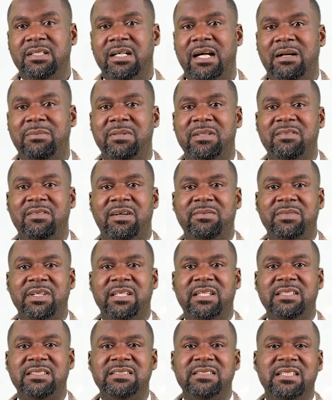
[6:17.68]
I believe I'm
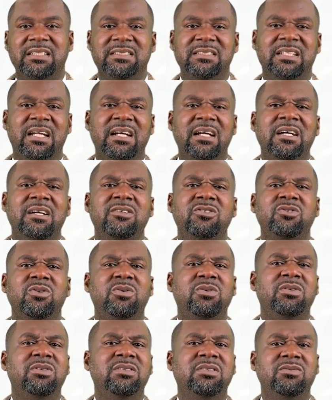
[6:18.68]
making sense there.
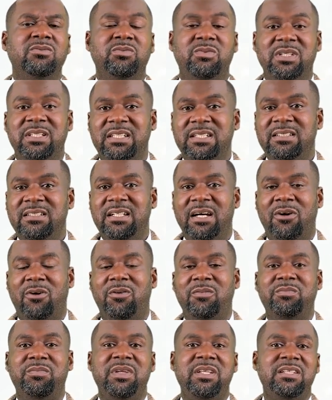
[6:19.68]
So within the
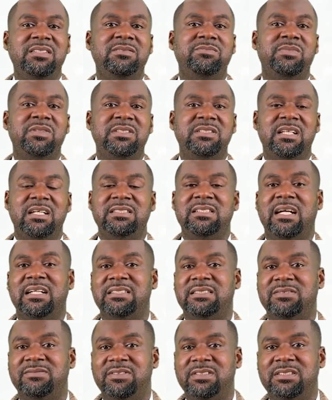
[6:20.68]
company's business
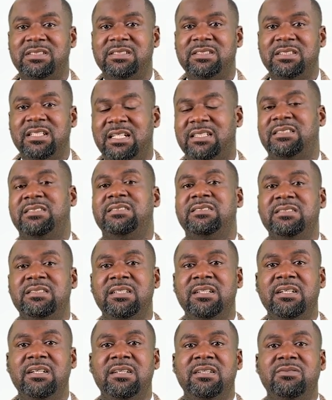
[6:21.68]
activity, yes,
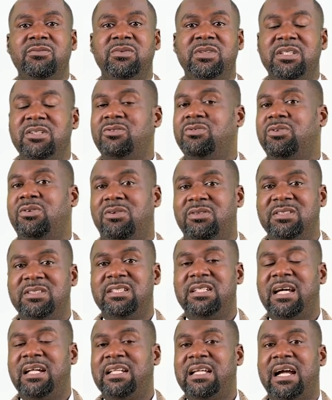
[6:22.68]
we need to
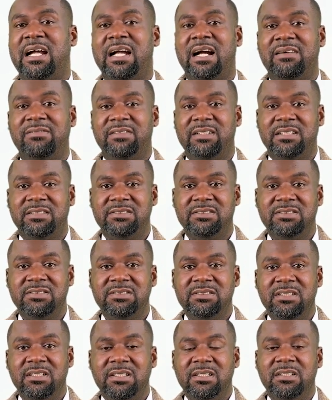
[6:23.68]
consider their
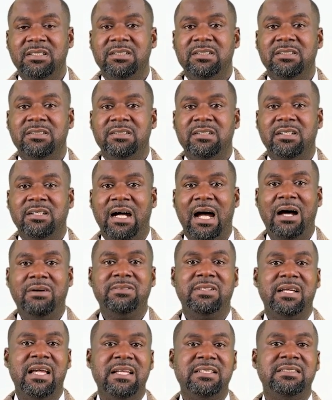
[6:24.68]
governance,
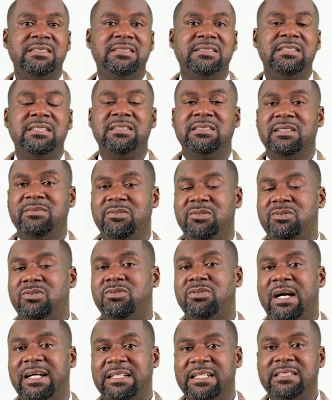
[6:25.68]
how the entity is able
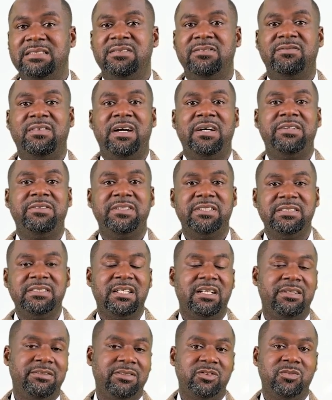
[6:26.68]
to identify
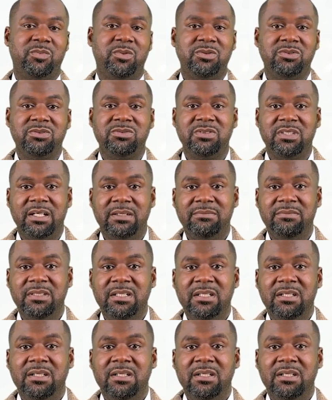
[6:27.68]
risk and respond to them.